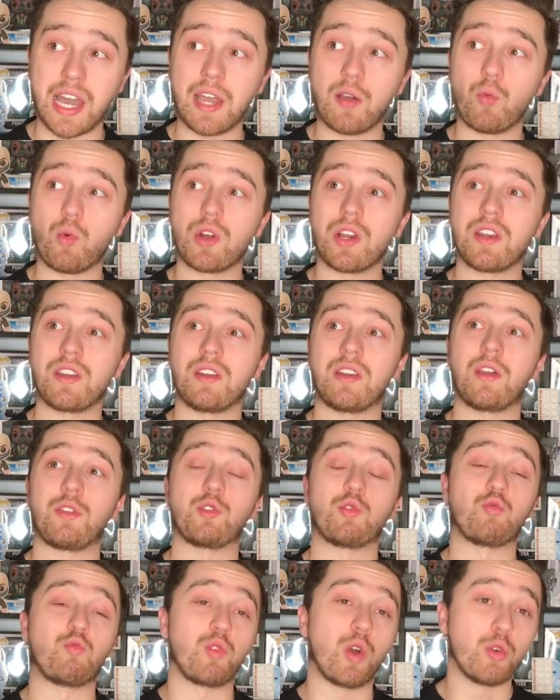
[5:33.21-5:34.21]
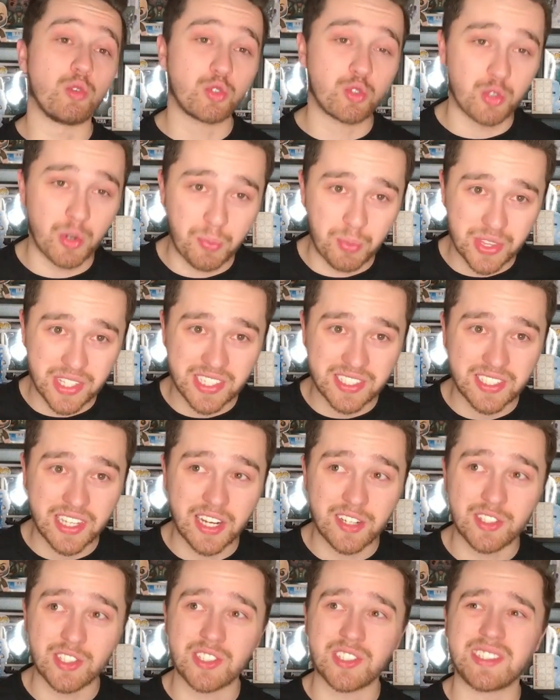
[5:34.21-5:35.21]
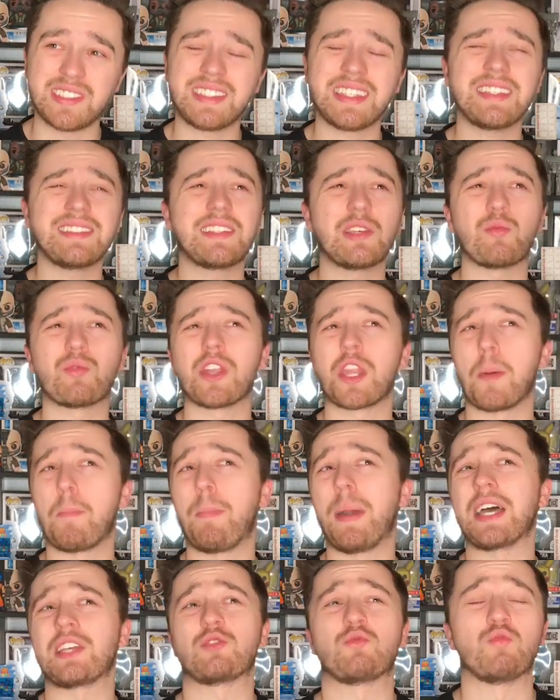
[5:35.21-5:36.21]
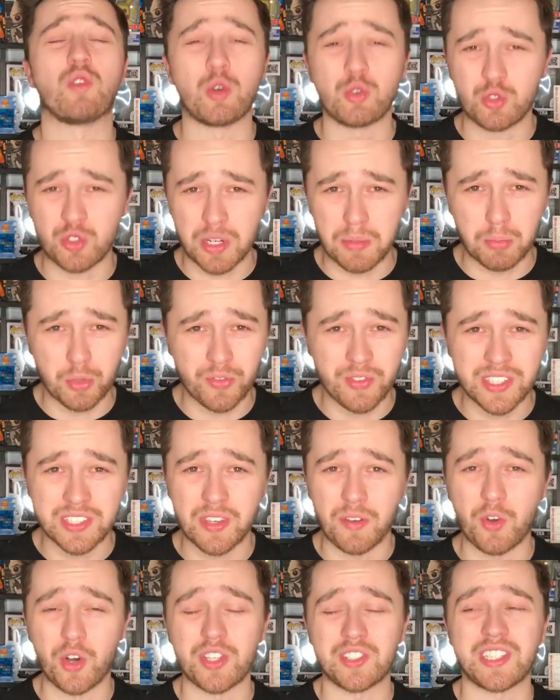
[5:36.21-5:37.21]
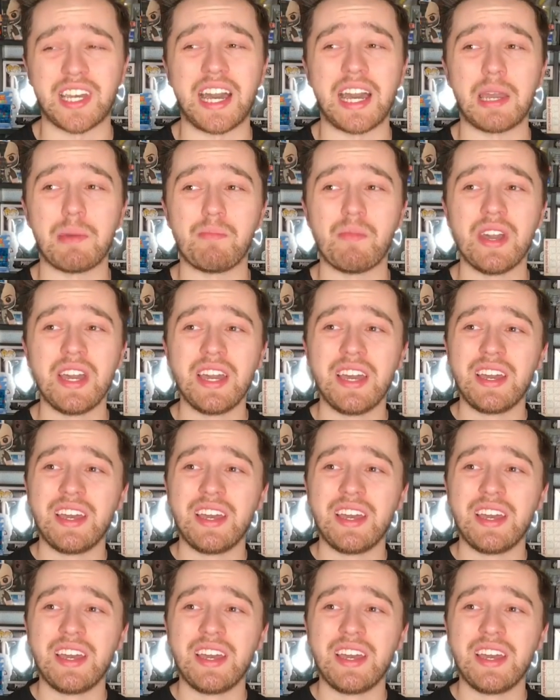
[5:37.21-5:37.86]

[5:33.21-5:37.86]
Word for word: I wanted another road trip with these characters. It's easily one of the best road trip movies of all time.